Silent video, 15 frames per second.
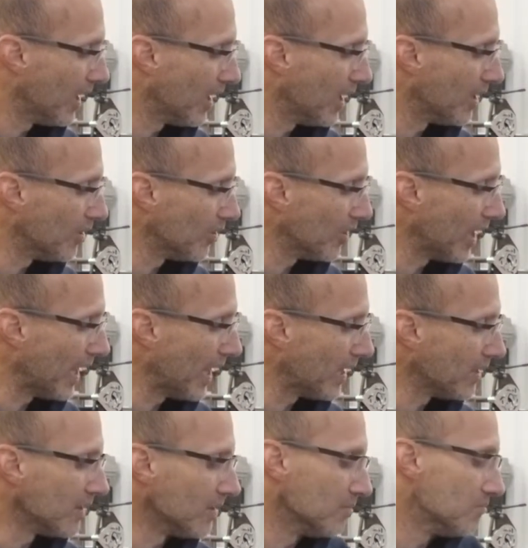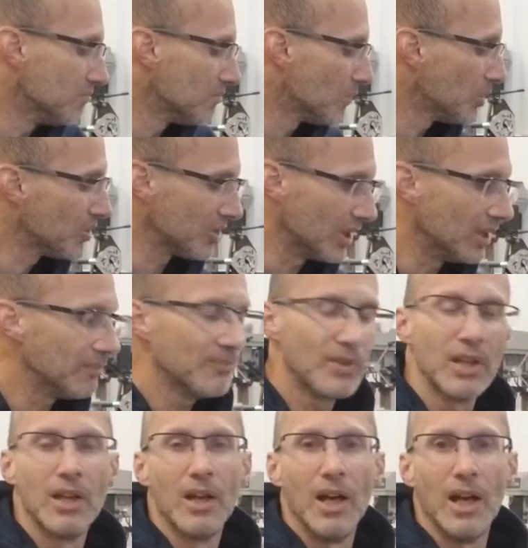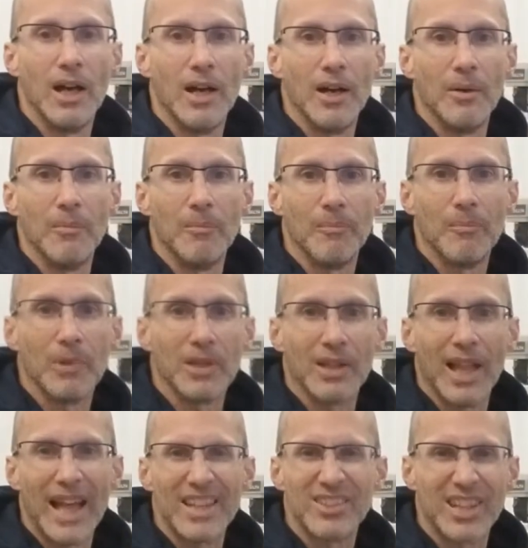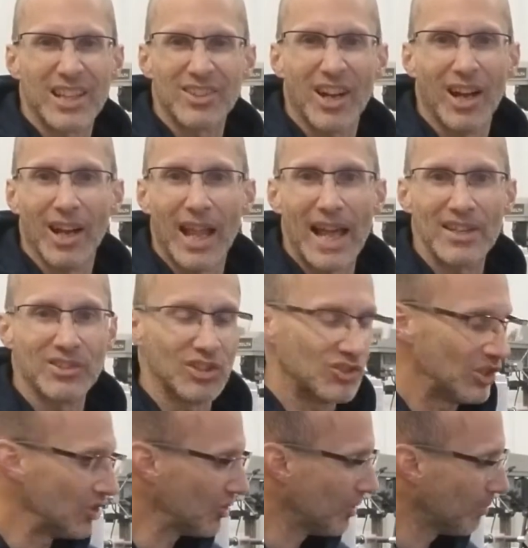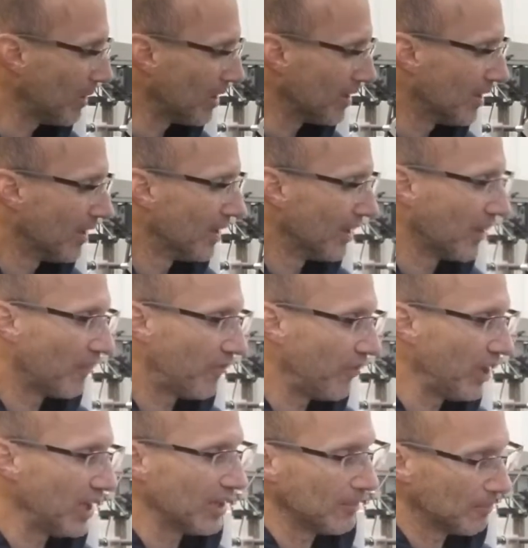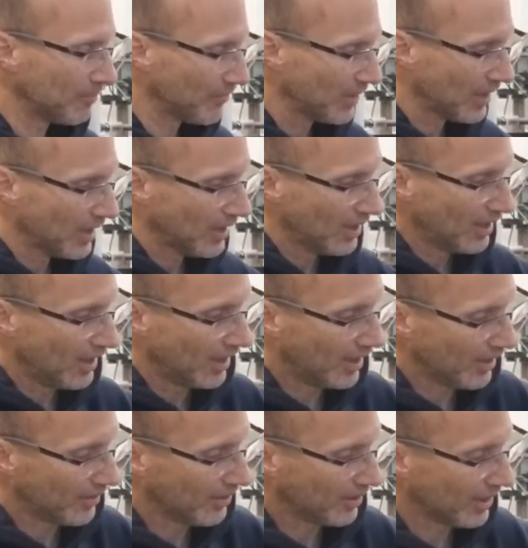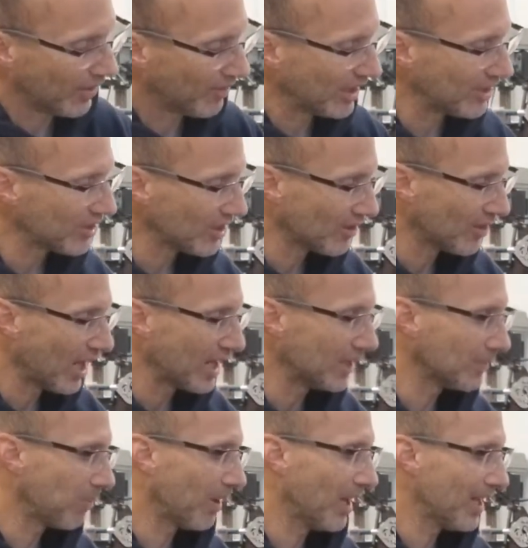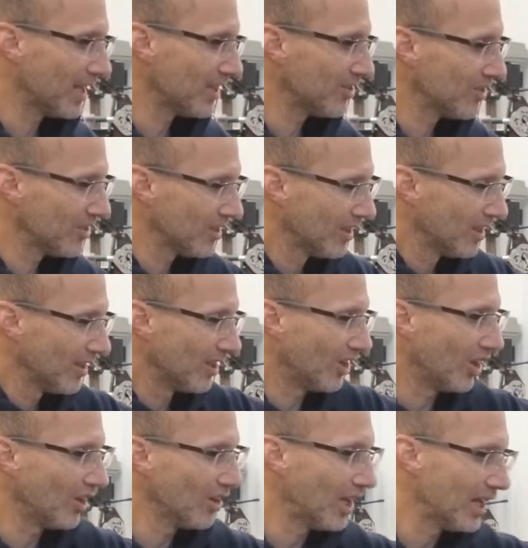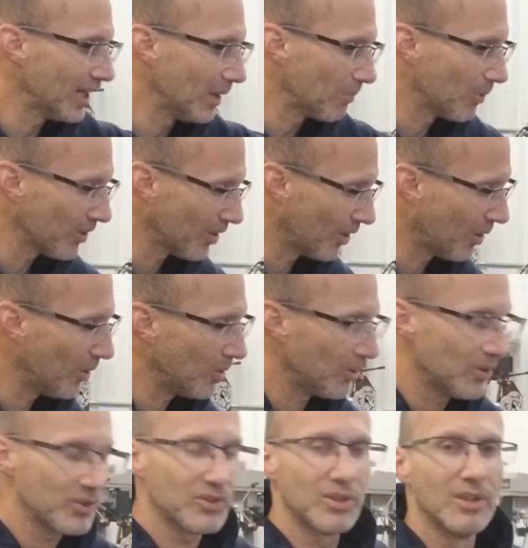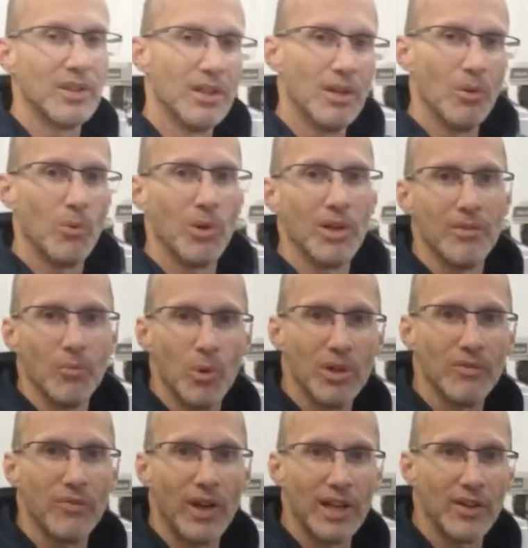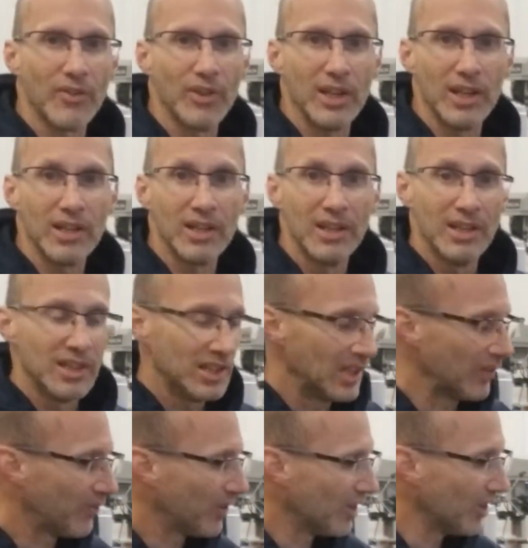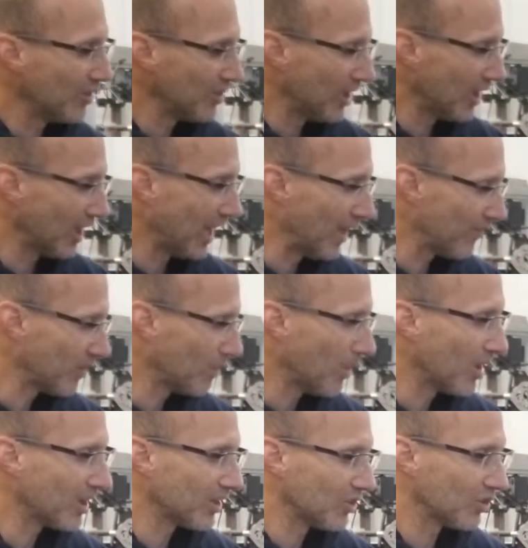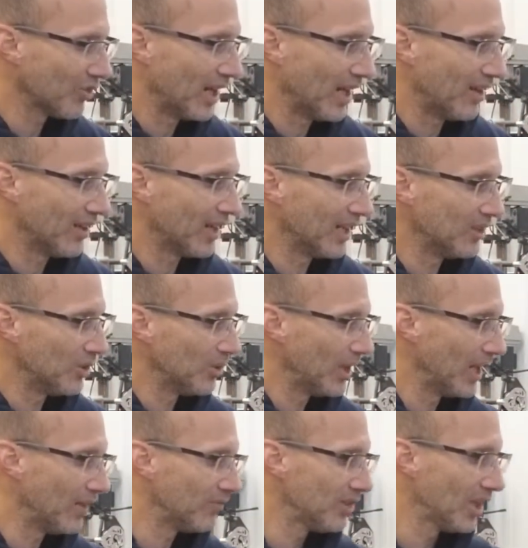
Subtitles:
and do that. We'll see. But that's kind of last decision, but they fit. Everything's in the right place. They all line up with the holes. One final thing, if you're using an aftermarket shroud, I do have